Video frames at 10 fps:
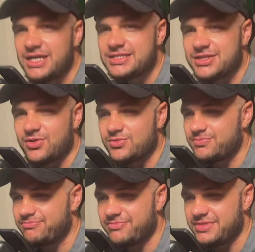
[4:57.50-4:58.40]
So
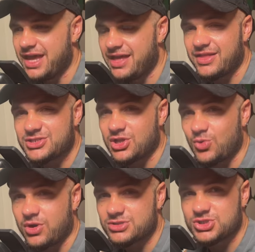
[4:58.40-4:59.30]
yeah, that's all I
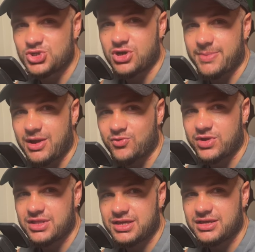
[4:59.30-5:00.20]
wanted to talk about
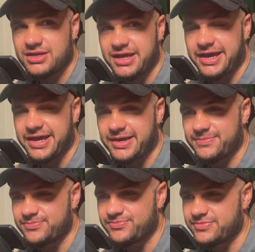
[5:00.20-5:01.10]
really.
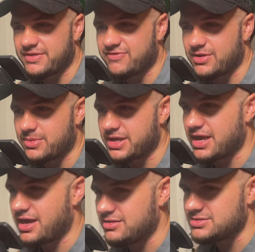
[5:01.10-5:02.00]
If anybody
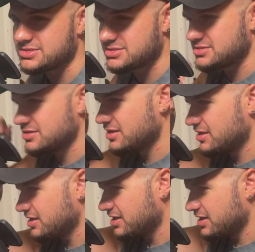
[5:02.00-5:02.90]
else
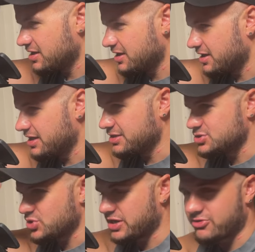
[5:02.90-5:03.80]
is trying to